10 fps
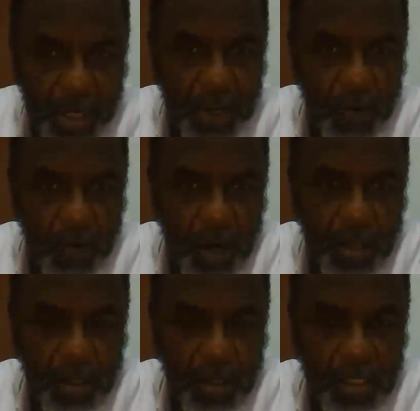you are, you
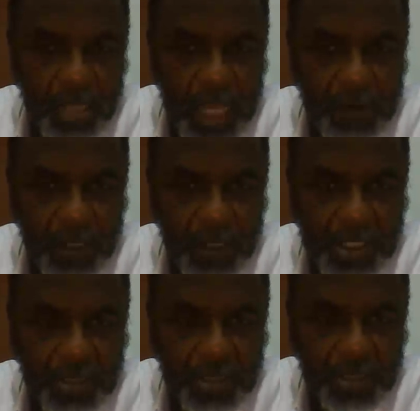little devious
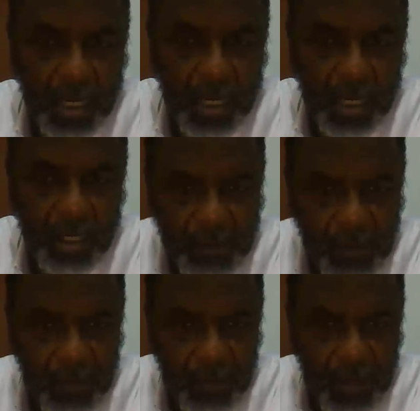uh, little devil.
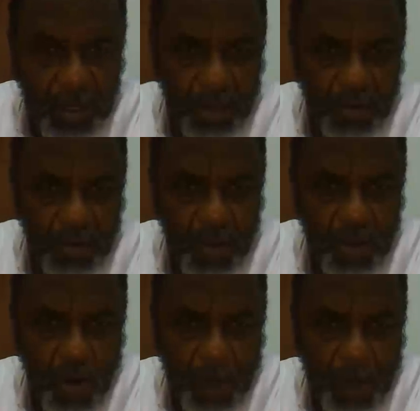You,
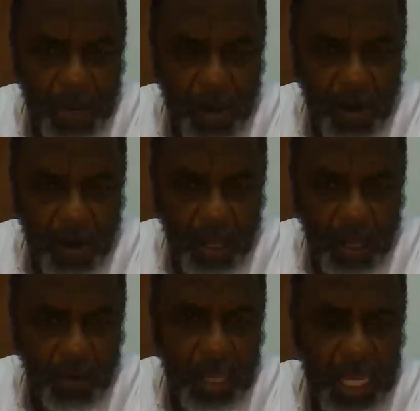you up here, uh,
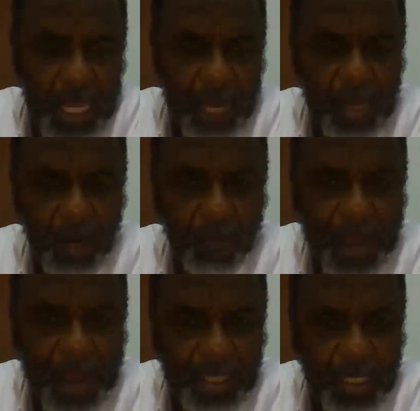you're the enemy of
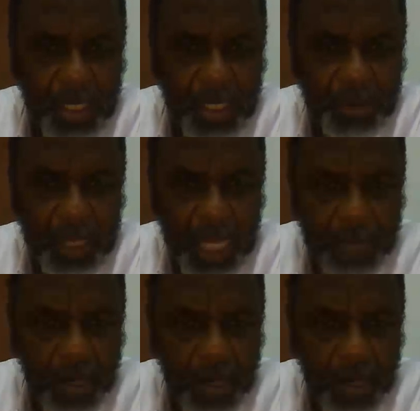righteousness. You're the enemy of the